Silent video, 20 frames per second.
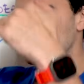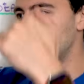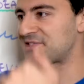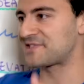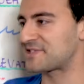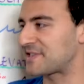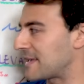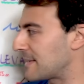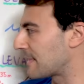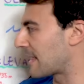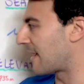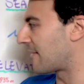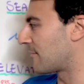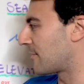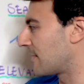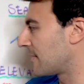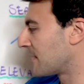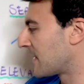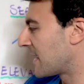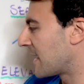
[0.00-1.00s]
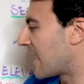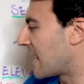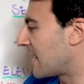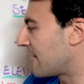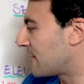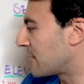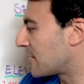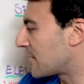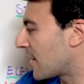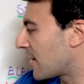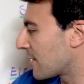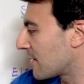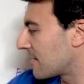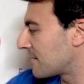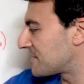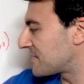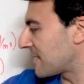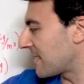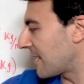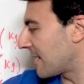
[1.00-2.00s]
sea level. And if you
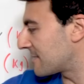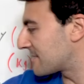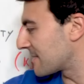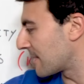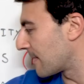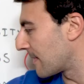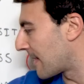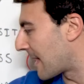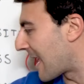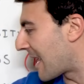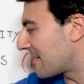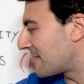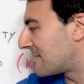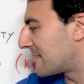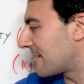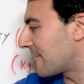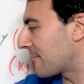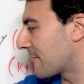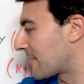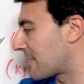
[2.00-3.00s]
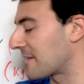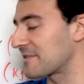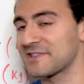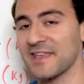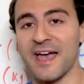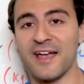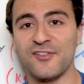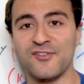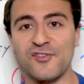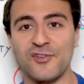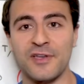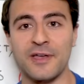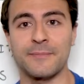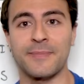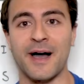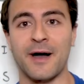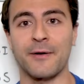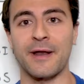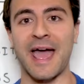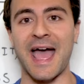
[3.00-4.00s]
notice, it's a lot different. It's actually
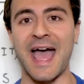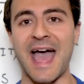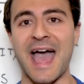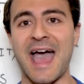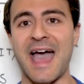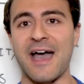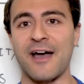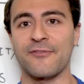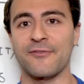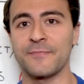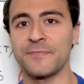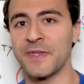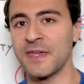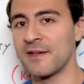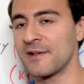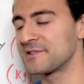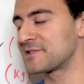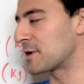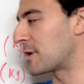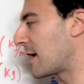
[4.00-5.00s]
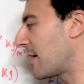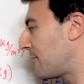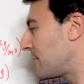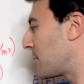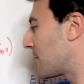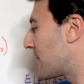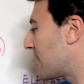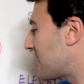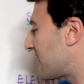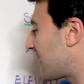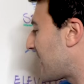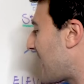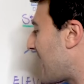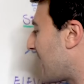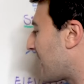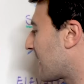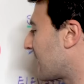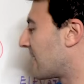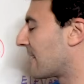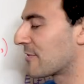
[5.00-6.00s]
about half. So if you were to
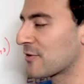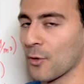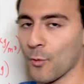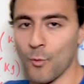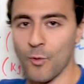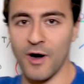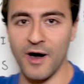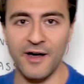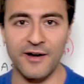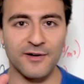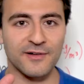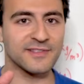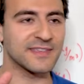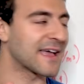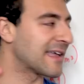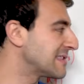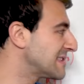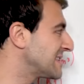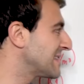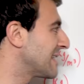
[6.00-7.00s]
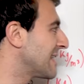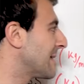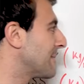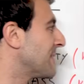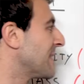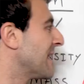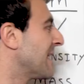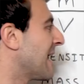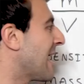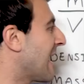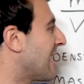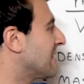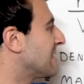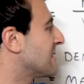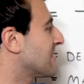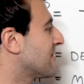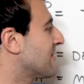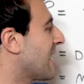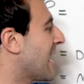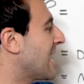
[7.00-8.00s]
take the water density and
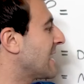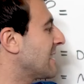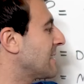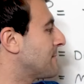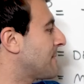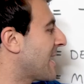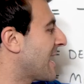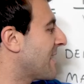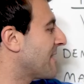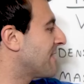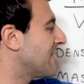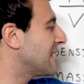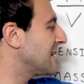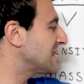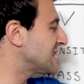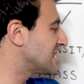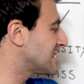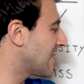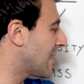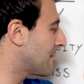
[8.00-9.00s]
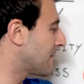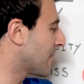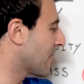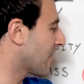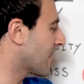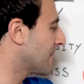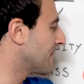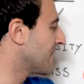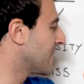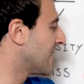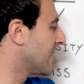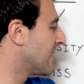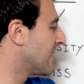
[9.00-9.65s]
divide it by this number,